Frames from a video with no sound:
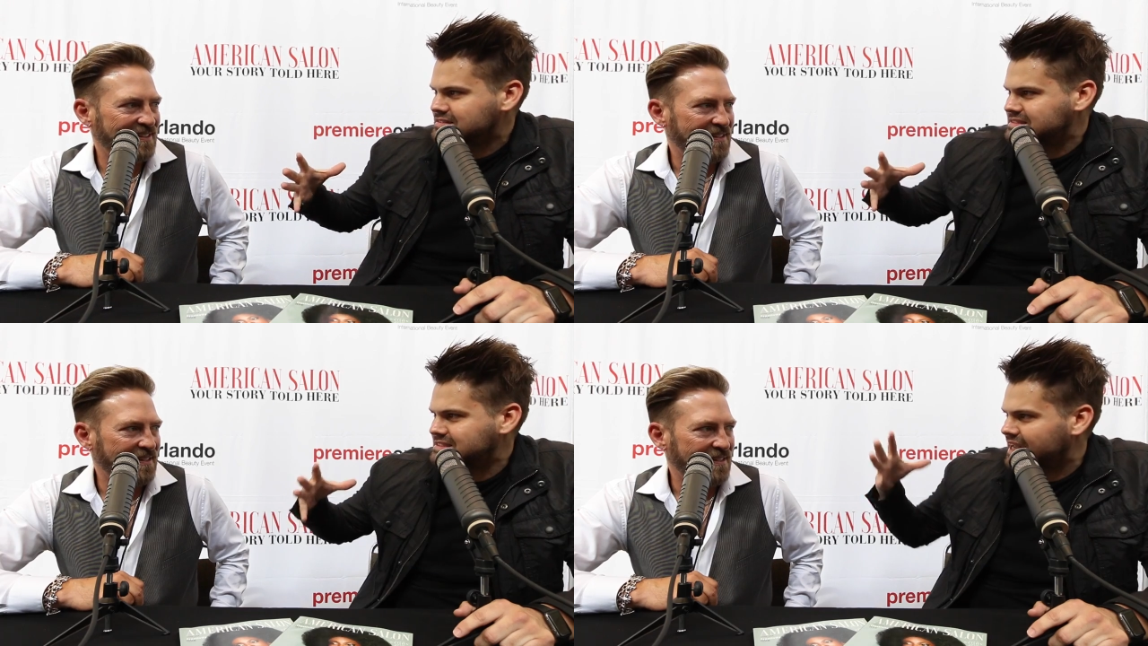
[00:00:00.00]

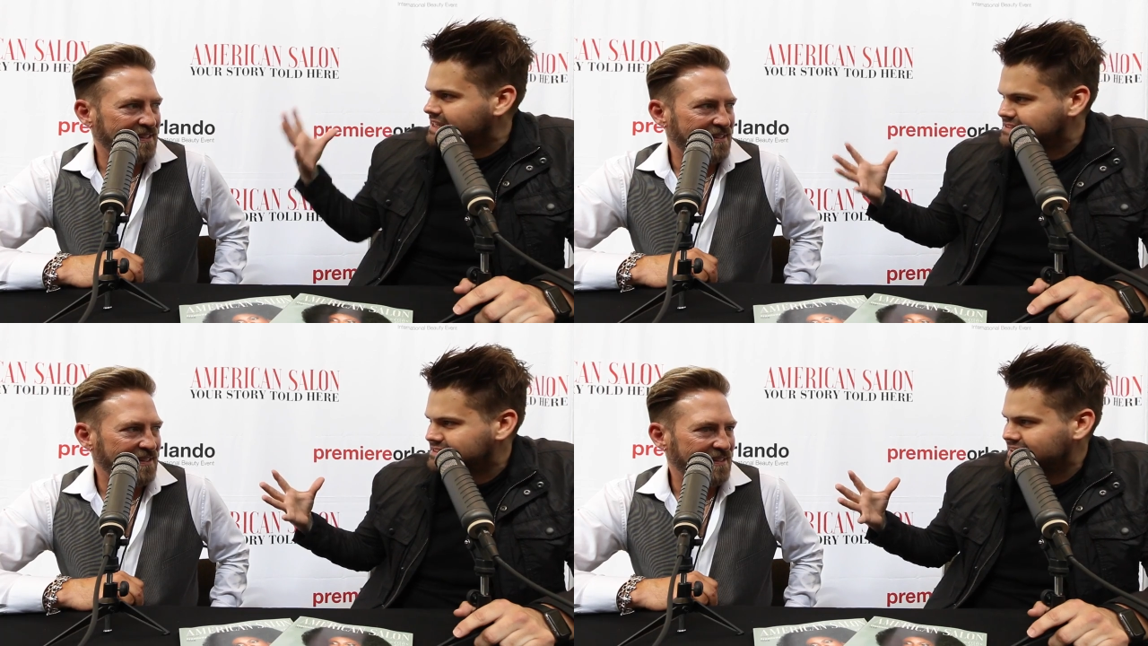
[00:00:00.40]

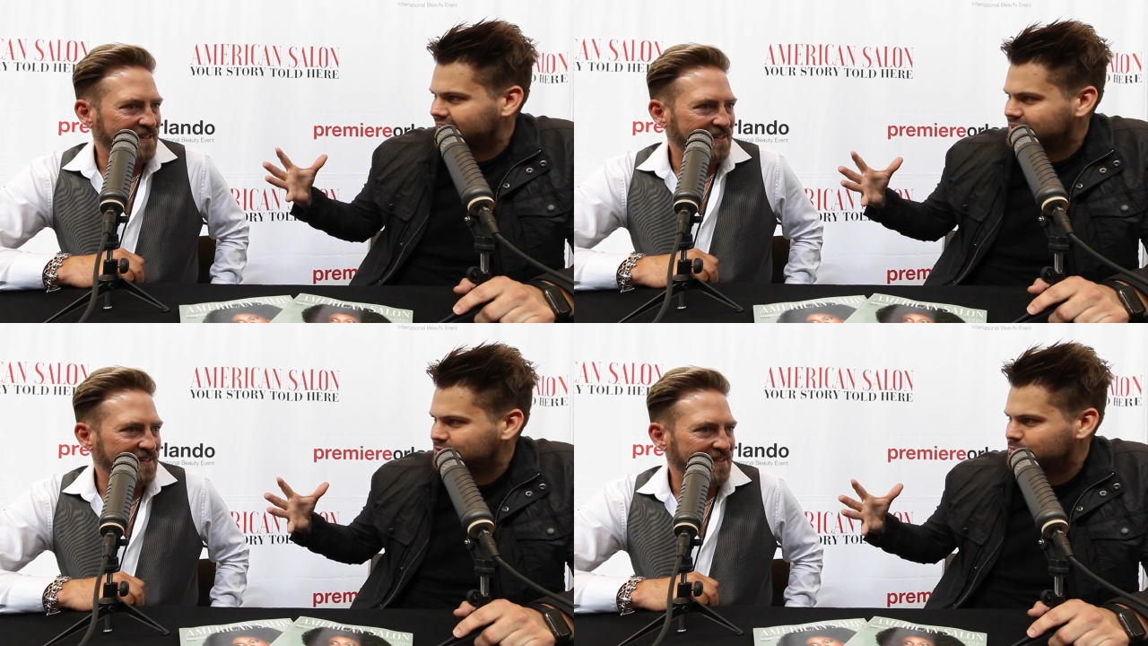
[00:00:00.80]
Speaker 1: tent
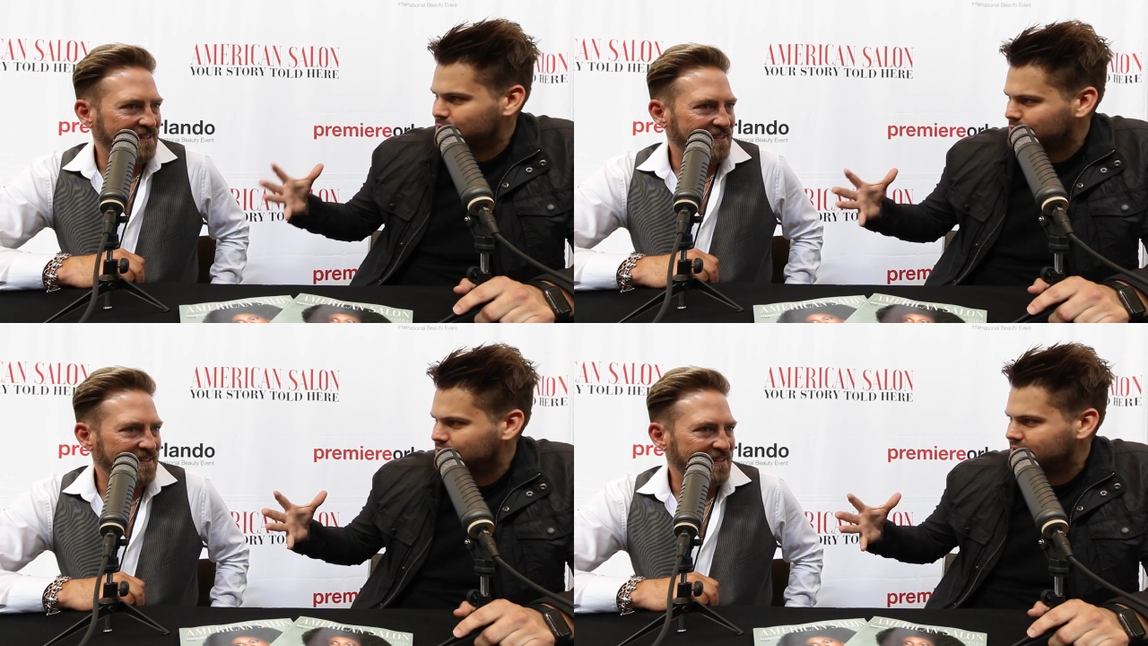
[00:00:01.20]
kind of
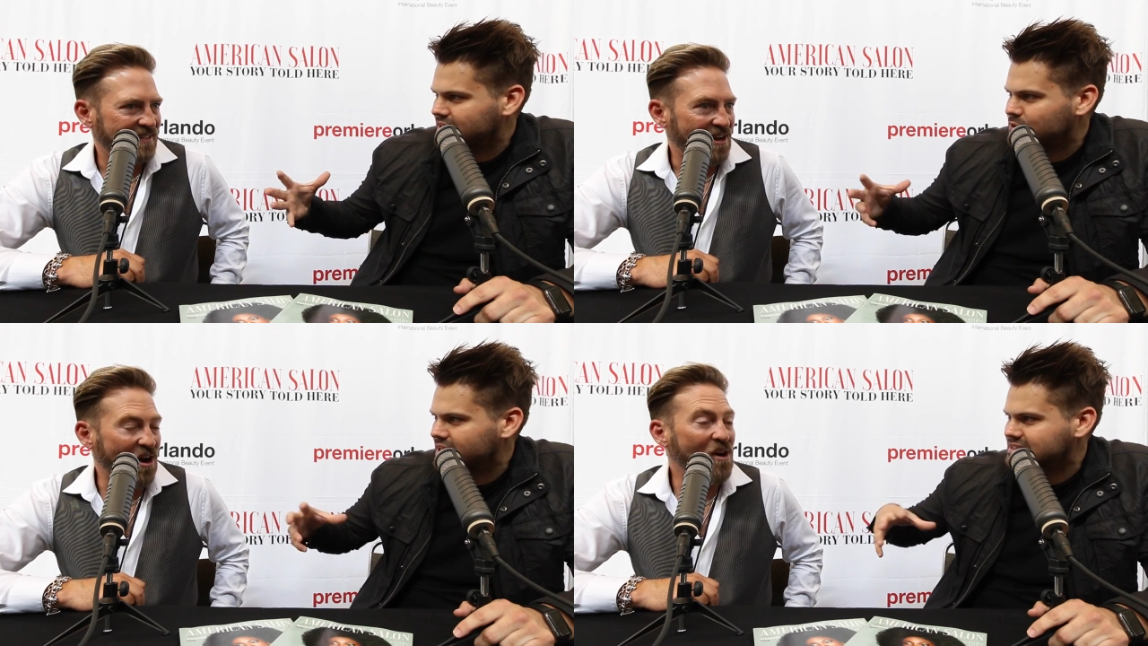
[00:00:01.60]
booth, and
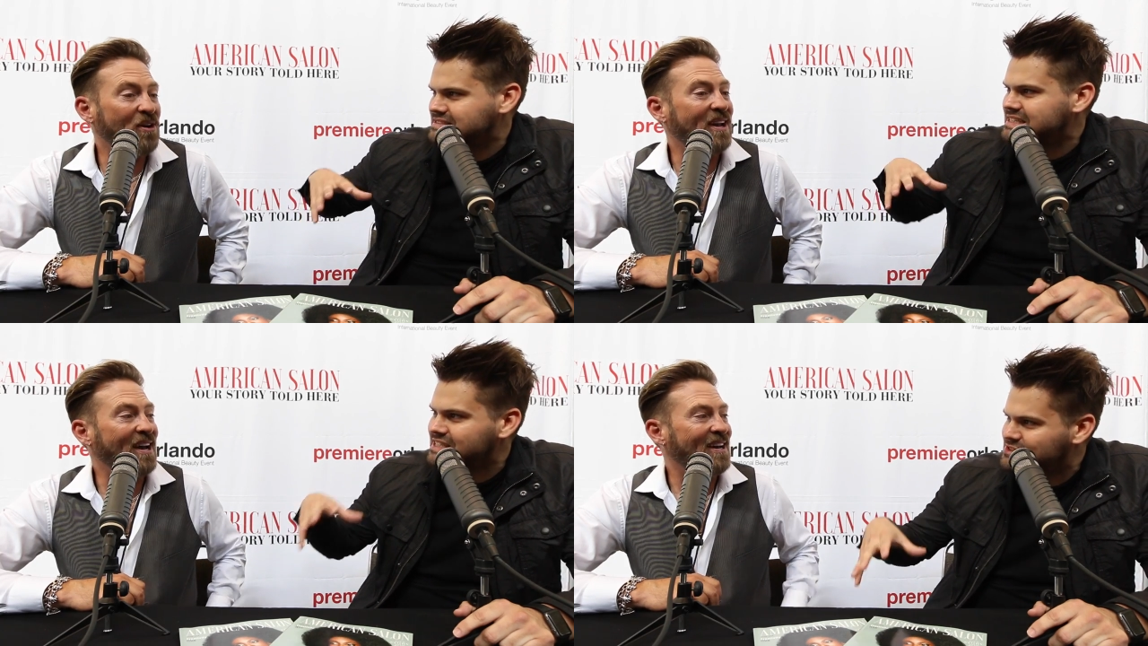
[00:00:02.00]
you had oh, a
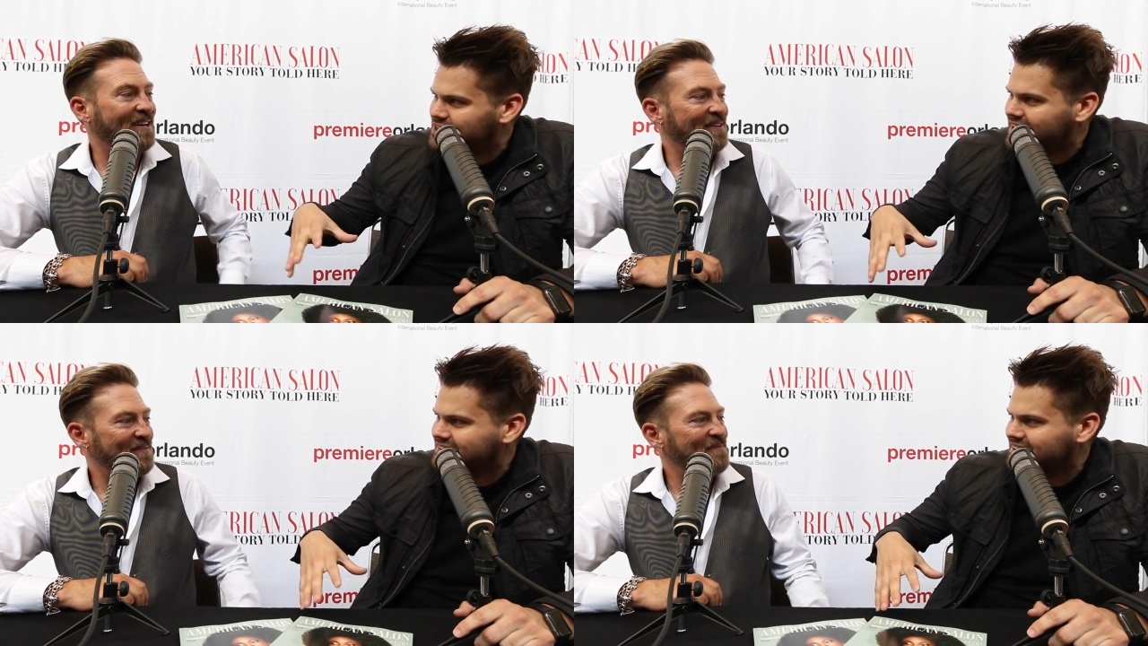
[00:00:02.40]
yeah.
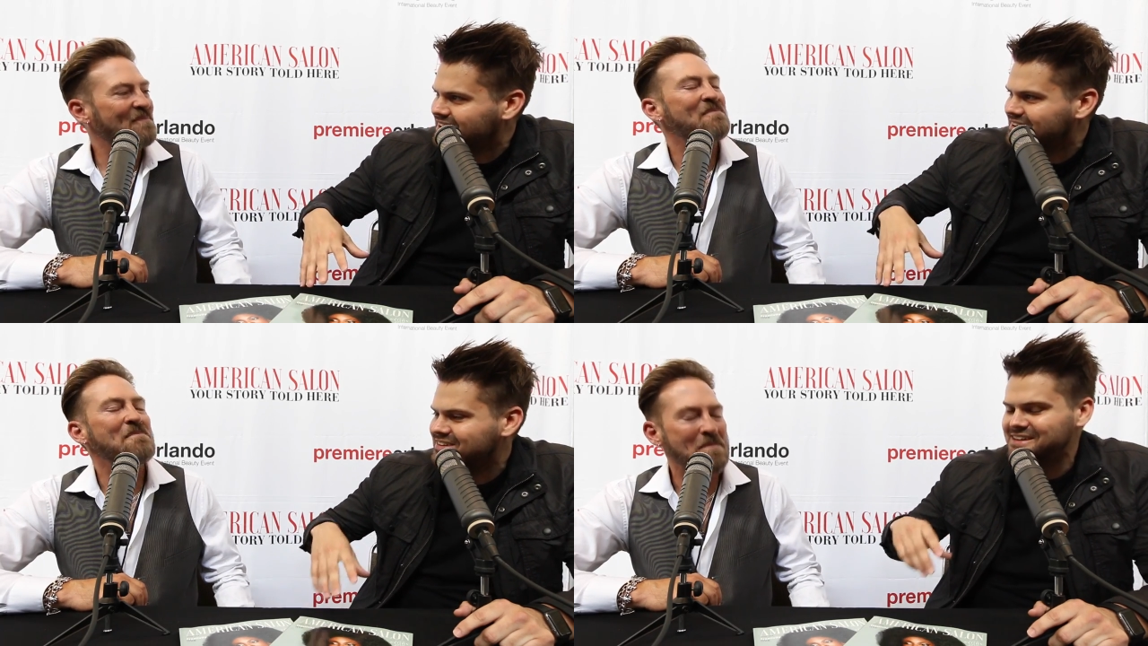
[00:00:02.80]
DJ in
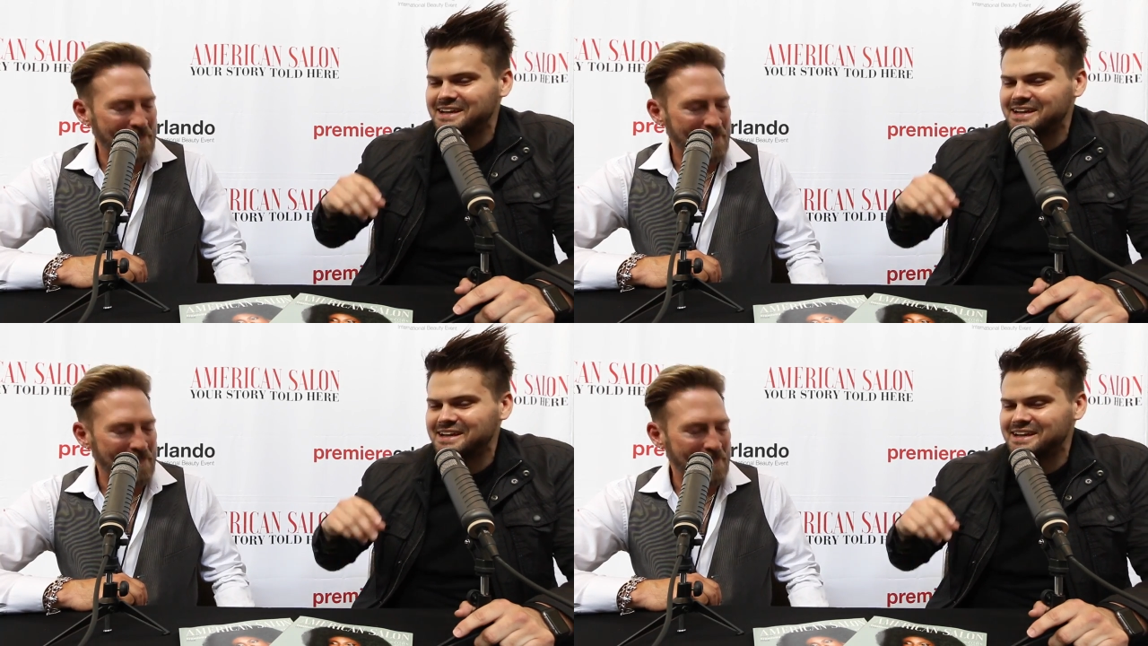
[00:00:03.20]
there.